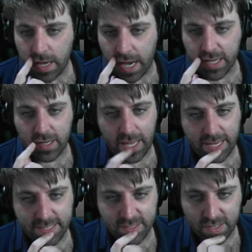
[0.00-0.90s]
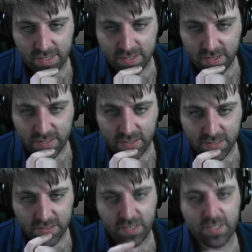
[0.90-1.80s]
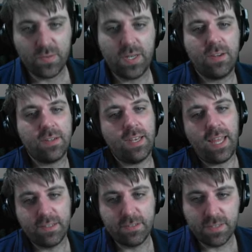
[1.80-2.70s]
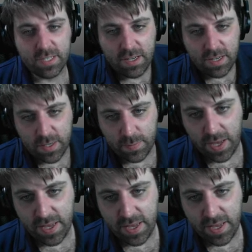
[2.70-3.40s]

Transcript: Are you late? Zero, zero, zero, zero. You are not late, good sir.